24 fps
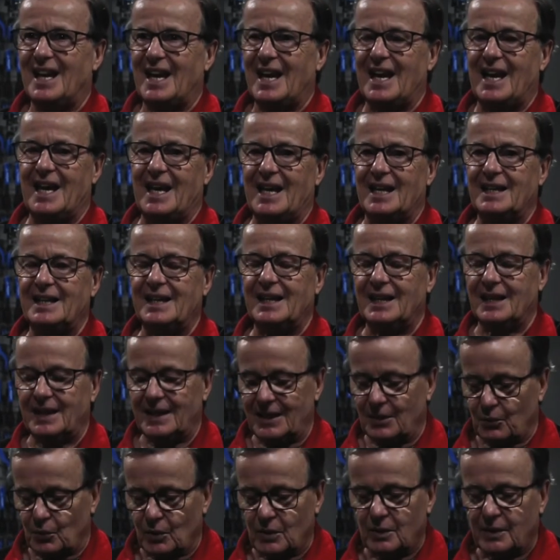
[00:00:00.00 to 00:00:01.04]
And
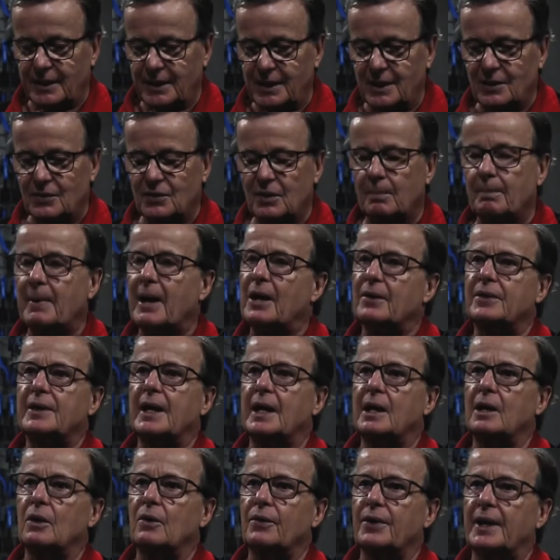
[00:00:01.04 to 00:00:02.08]
it really is about the
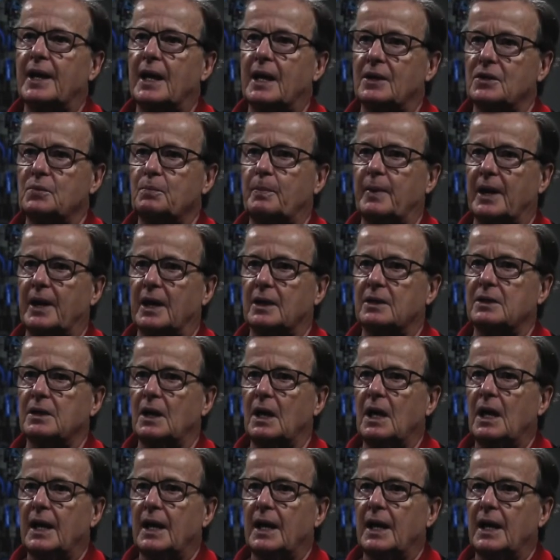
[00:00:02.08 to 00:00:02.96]
health aspect.